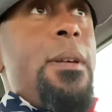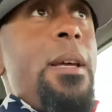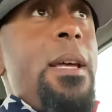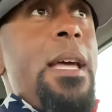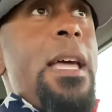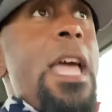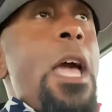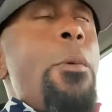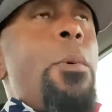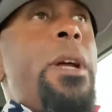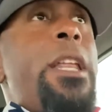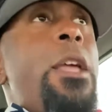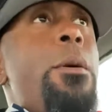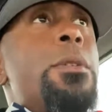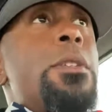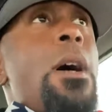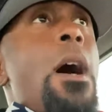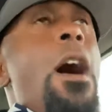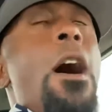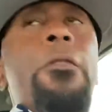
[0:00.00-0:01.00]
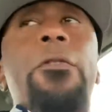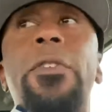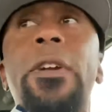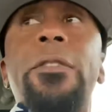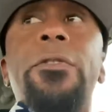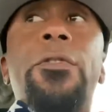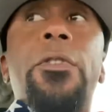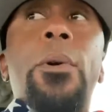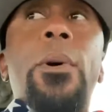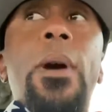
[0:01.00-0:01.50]
and what he was offering
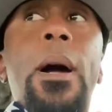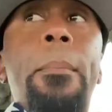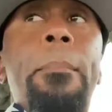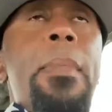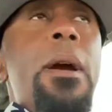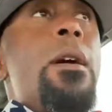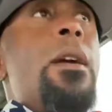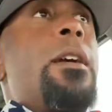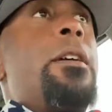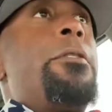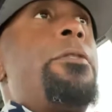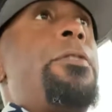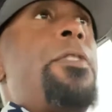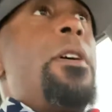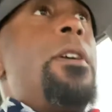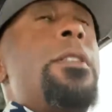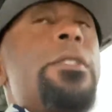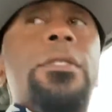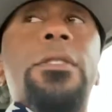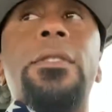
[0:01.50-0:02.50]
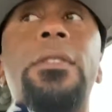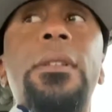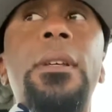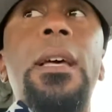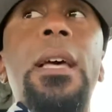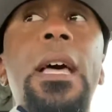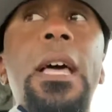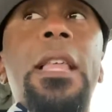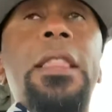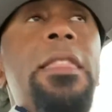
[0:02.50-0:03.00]
for America first.
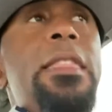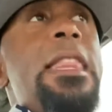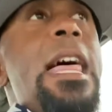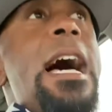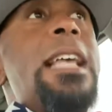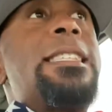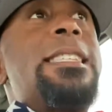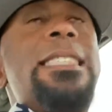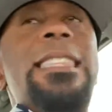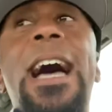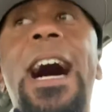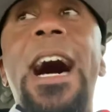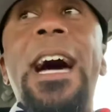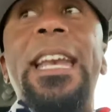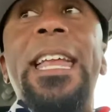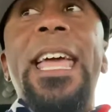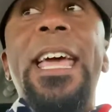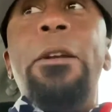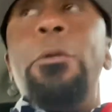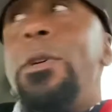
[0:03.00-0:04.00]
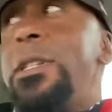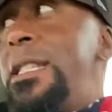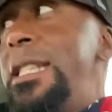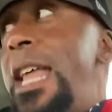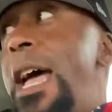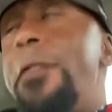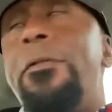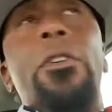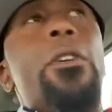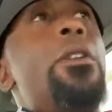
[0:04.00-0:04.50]
That's not, it was
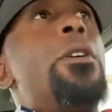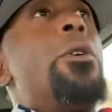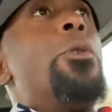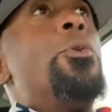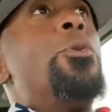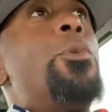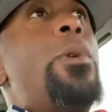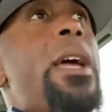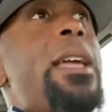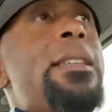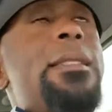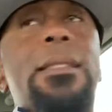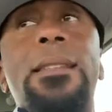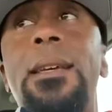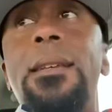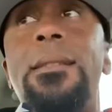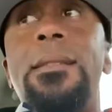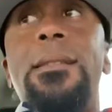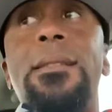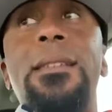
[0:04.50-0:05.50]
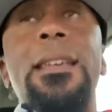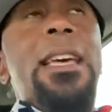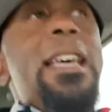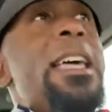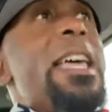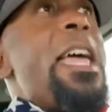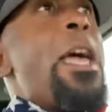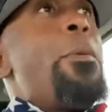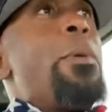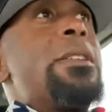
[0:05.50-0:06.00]
never racist.
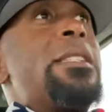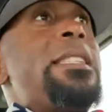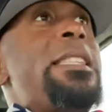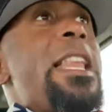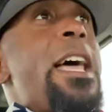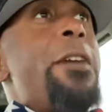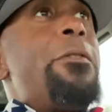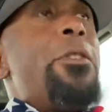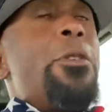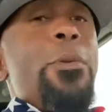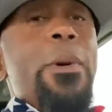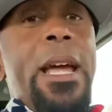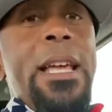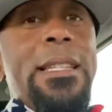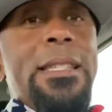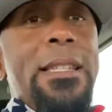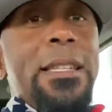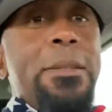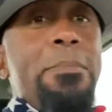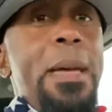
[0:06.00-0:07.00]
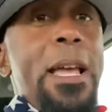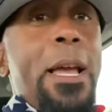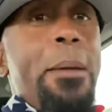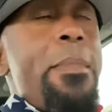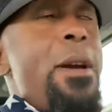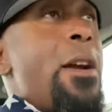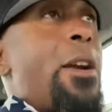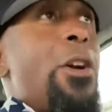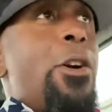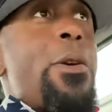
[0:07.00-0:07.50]
It was never racist. Make
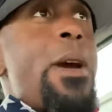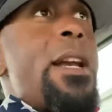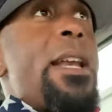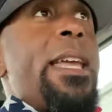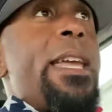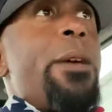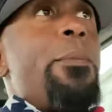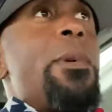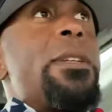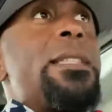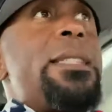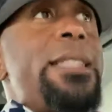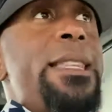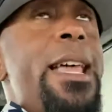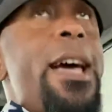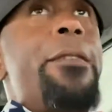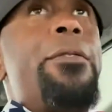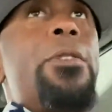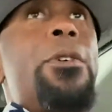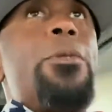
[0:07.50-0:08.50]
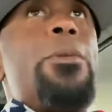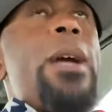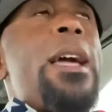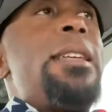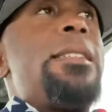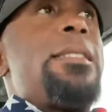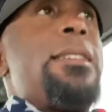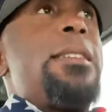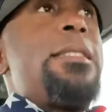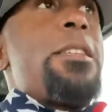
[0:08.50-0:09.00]
America Great Again was never
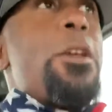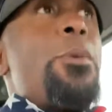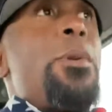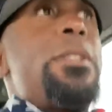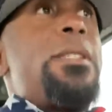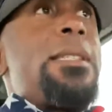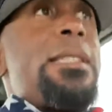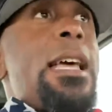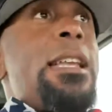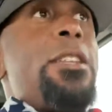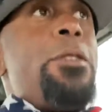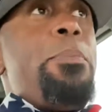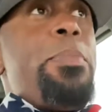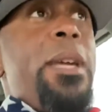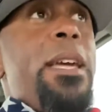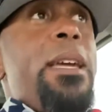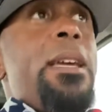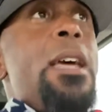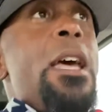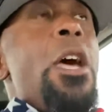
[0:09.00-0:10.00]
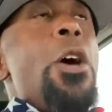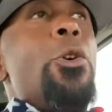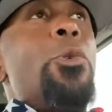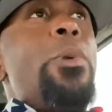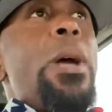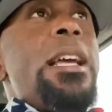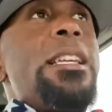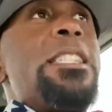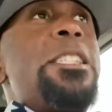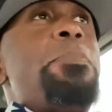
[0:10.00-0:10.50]
racist. It was said to be
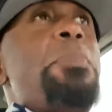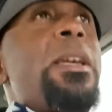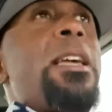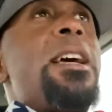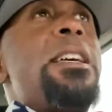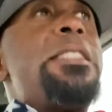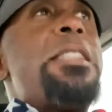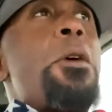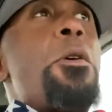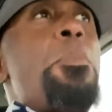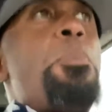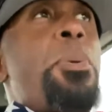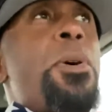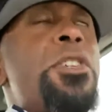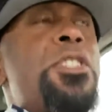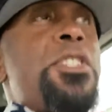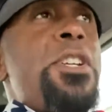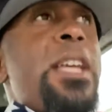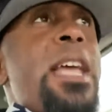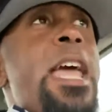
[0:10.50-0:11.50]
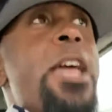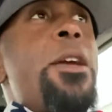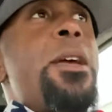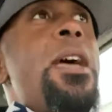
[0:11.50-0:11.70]
racist because they were pushing a